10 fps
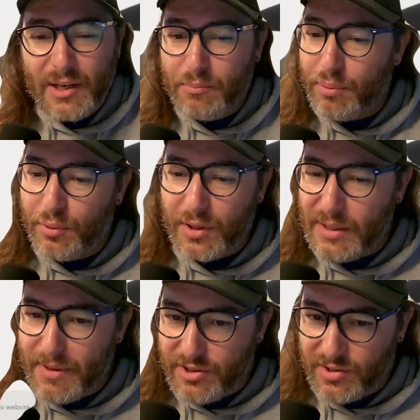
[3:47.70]

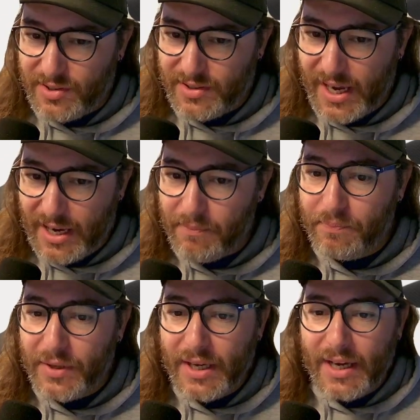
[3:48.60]
pretty much the
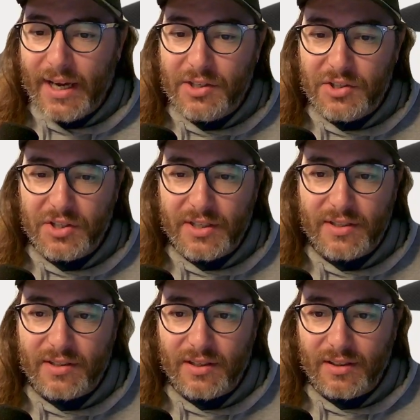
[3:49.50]
same. It's
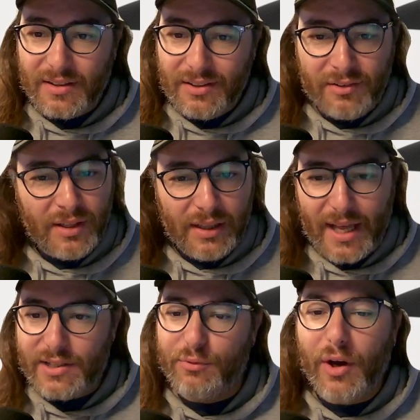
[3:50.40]
just
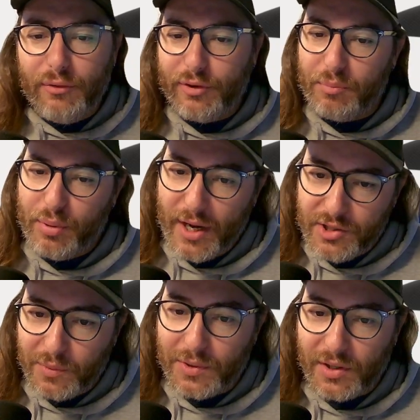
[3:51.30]
less front foot
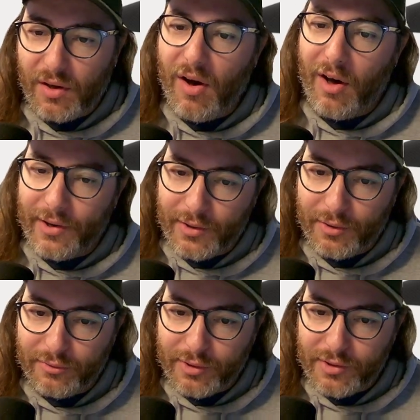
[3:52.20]
pressure with the
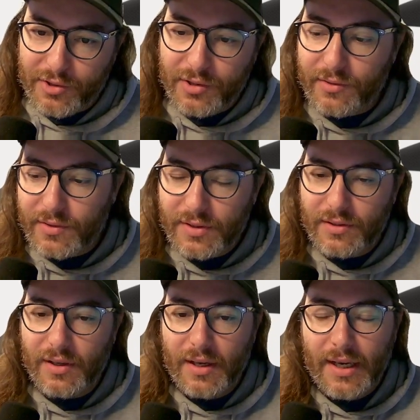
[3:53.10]
conical
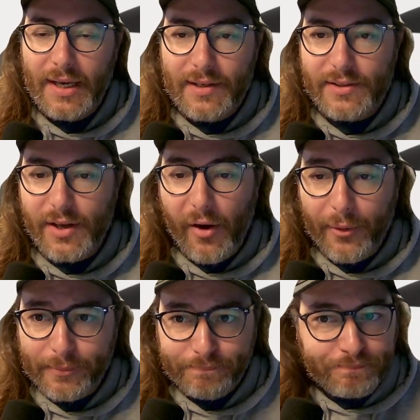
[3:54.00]
versions.
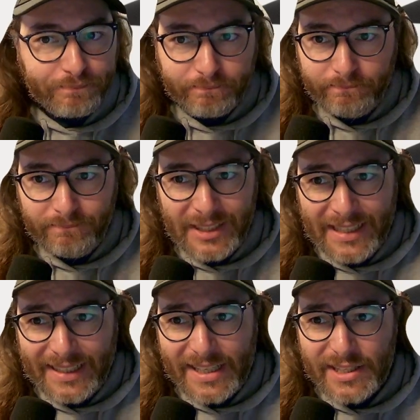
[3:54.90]
So
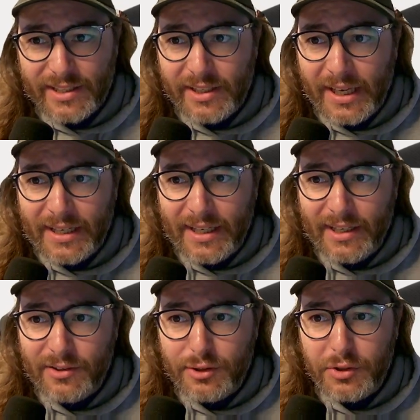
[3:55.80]
let's get
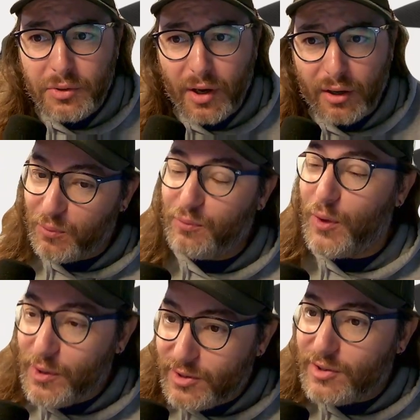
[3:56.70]
into our
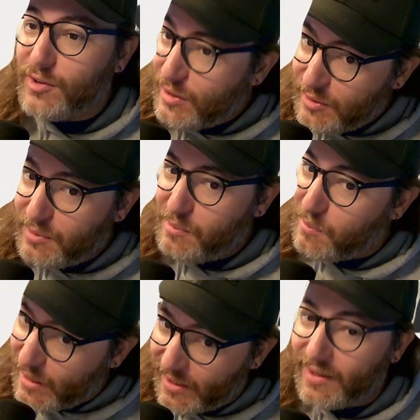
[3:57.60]
first new
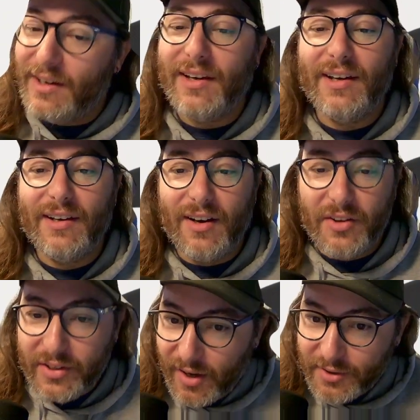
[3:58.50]
wing on
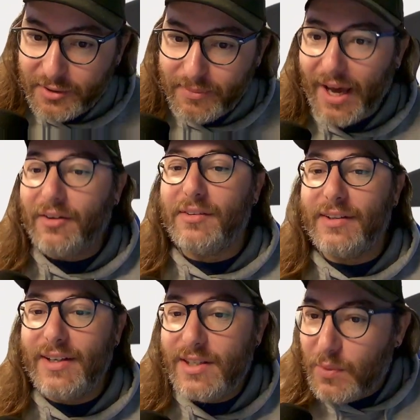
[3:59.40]
the conical mount
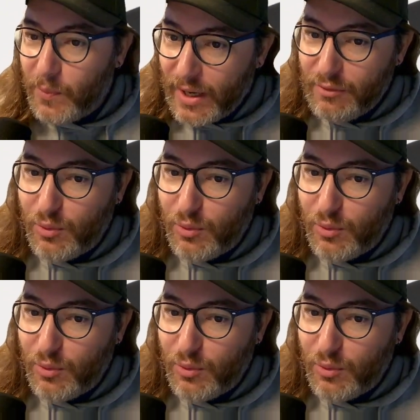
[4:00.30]
is the Wave